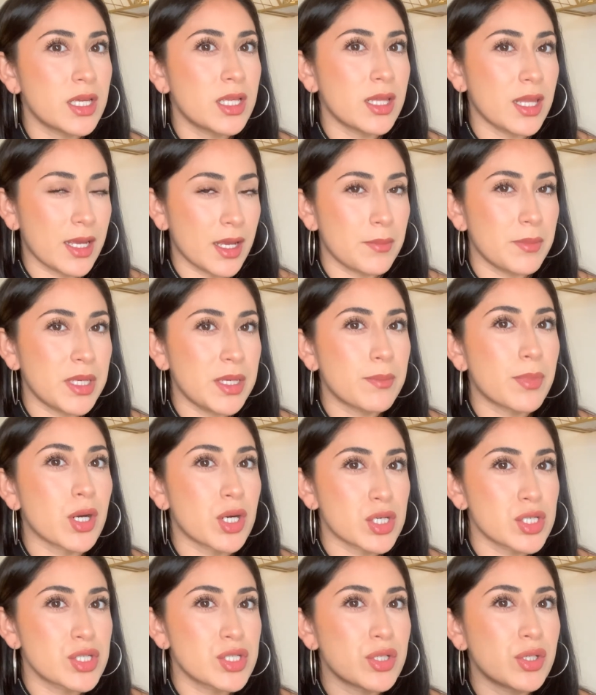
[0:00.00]
me
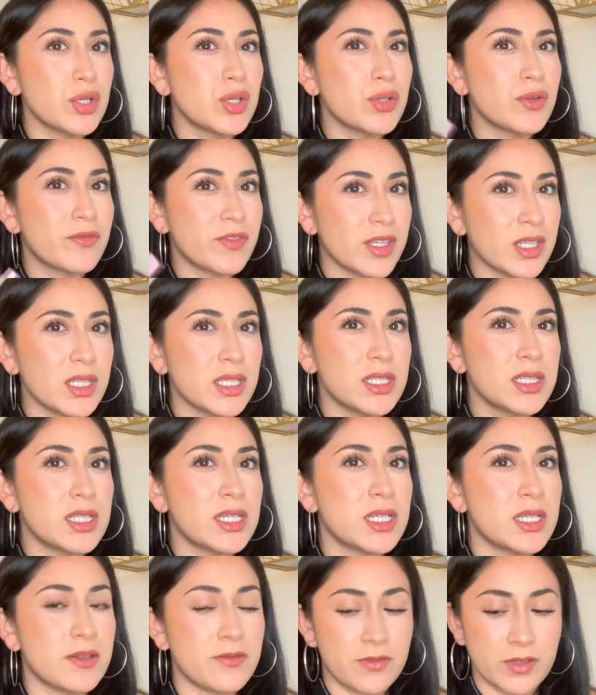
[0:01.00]
personal feeling
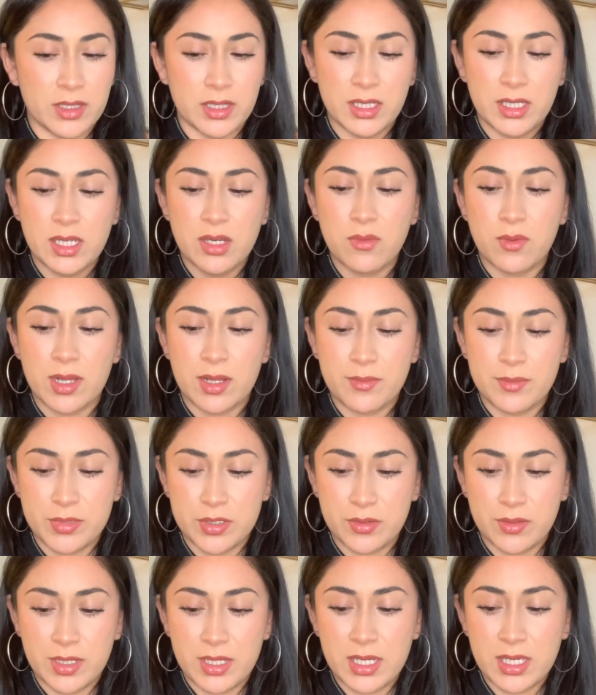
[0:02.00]
it while I'm
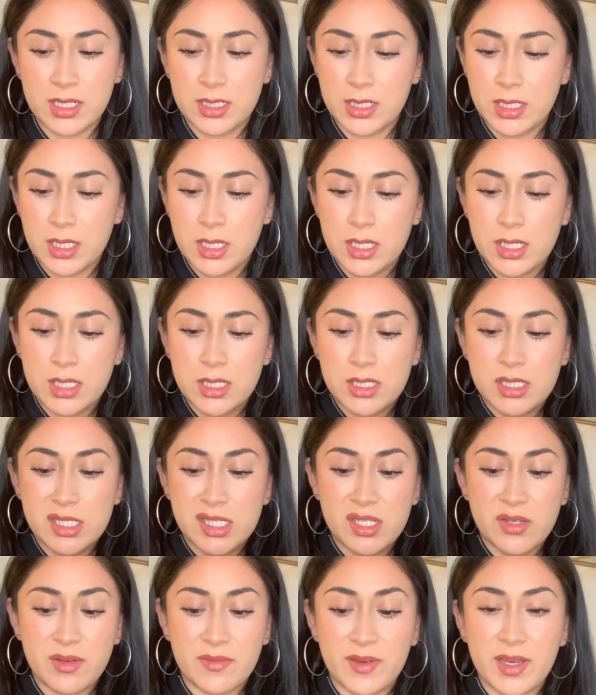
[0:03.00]
doing it.
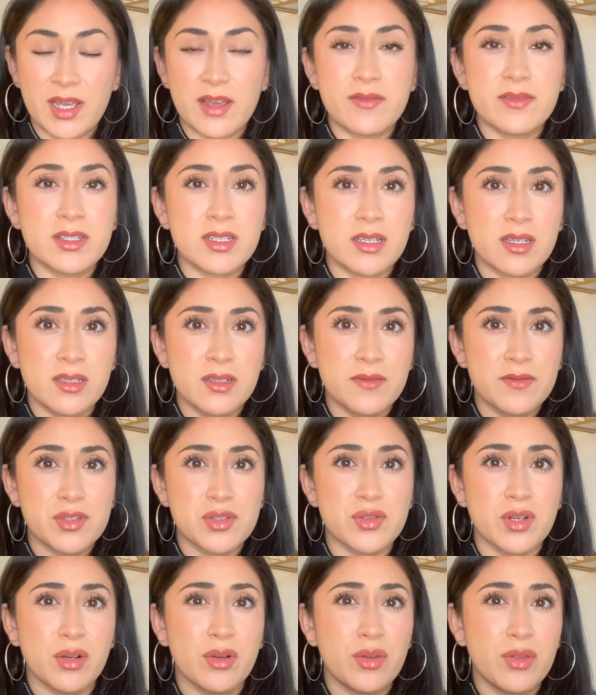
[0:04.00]
So if I have to kind of
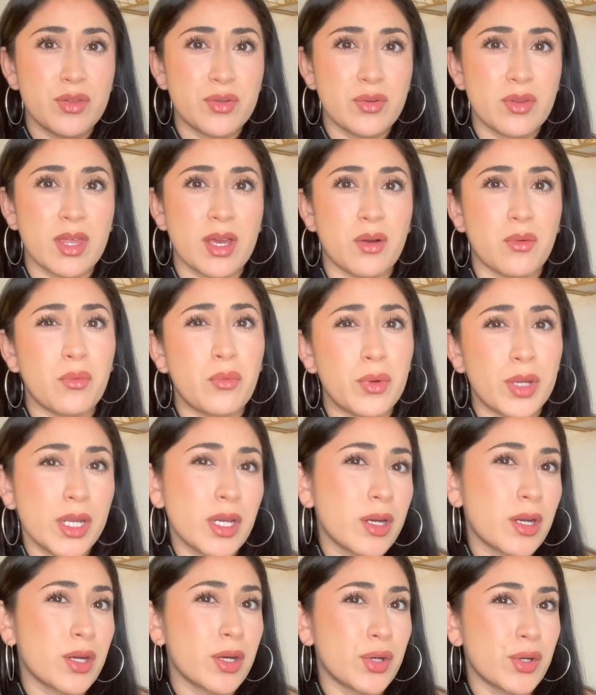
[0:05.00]
struggle through that
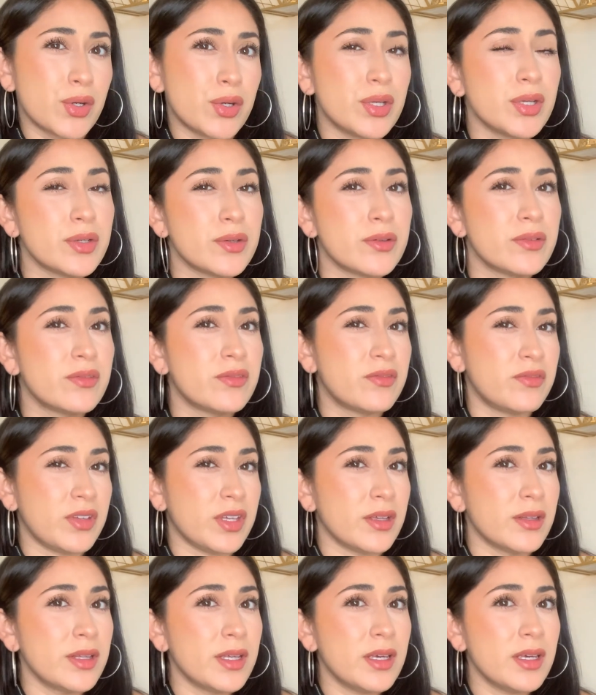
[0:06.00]
weird
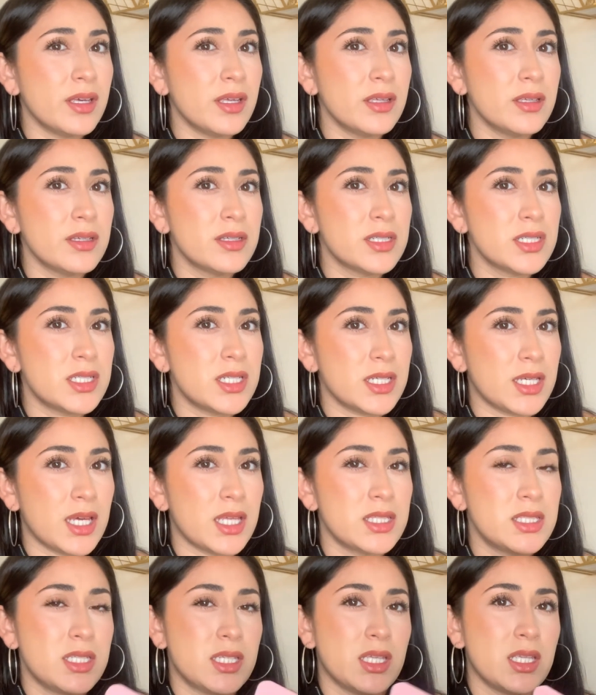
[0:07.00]
feeling to get
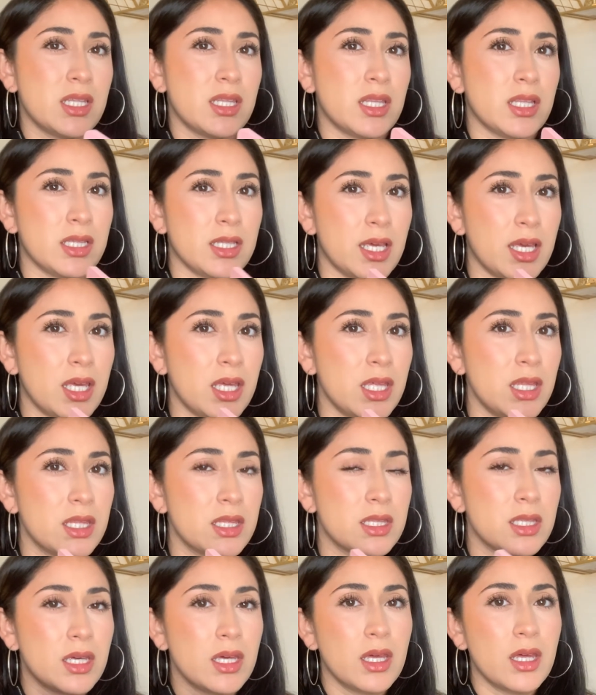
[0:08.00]
to the length,
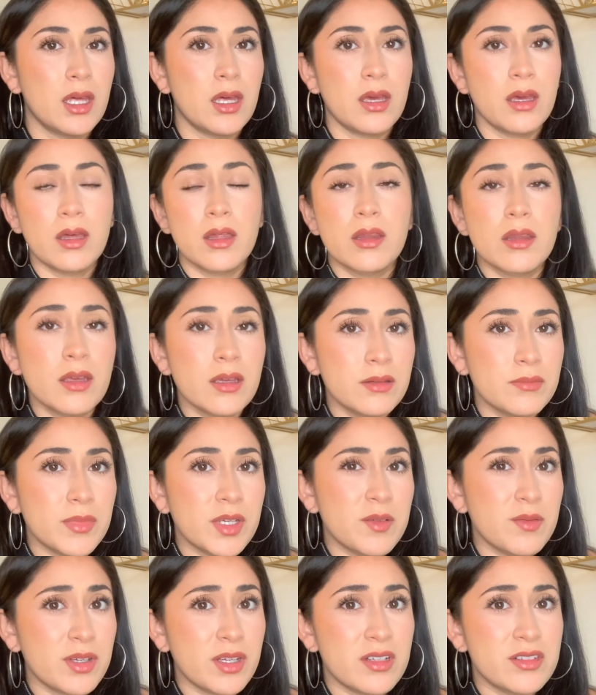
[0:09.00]
then
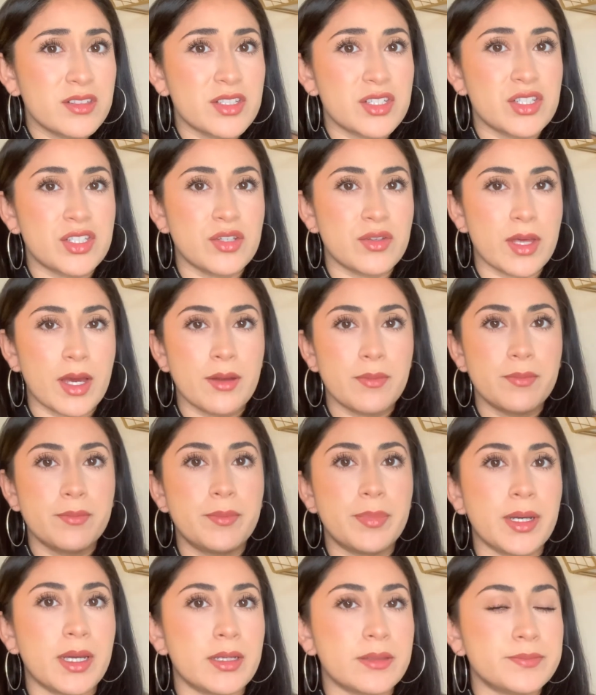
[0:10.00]
maybe I'll just do that.
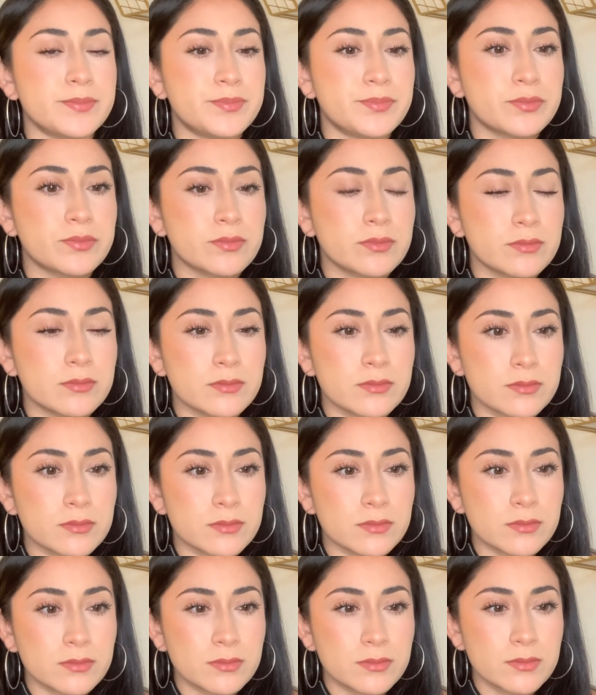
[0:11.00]
But
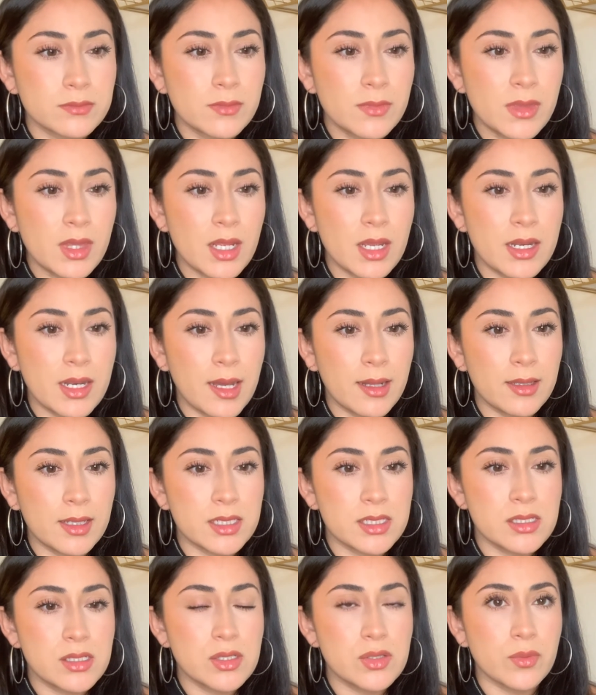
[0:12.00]
now
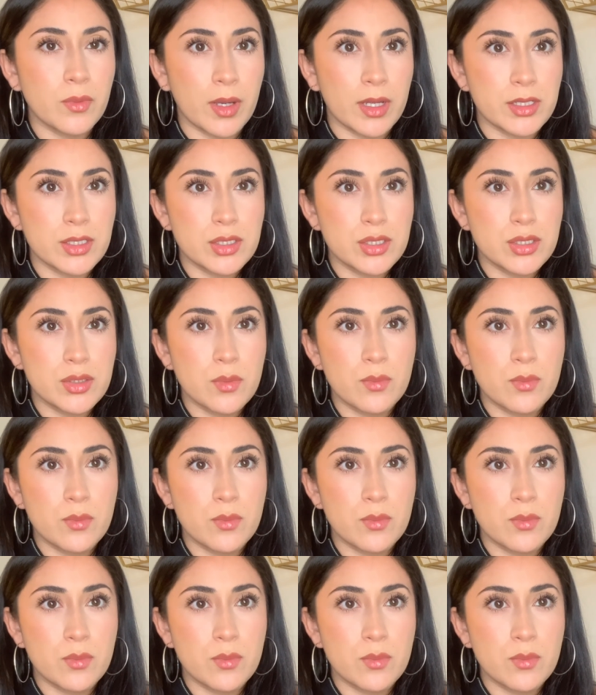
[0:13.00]
let's switch